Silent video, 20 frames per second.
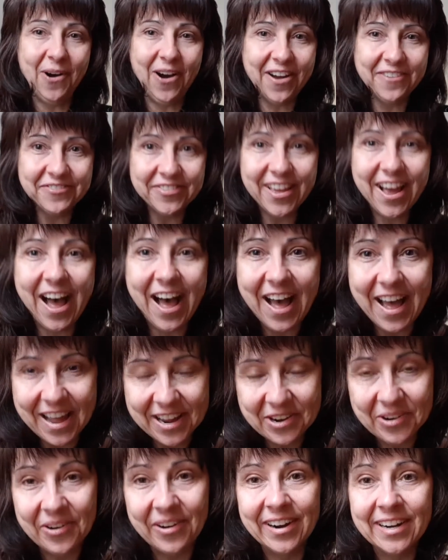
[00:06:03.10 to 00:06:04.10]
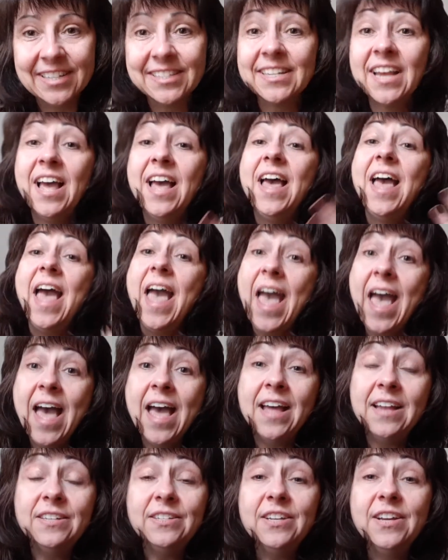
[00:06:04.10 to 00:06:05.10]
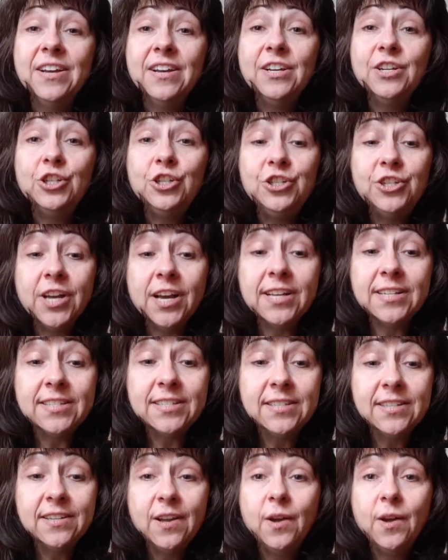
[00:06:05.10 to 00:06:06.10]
off the high horse and just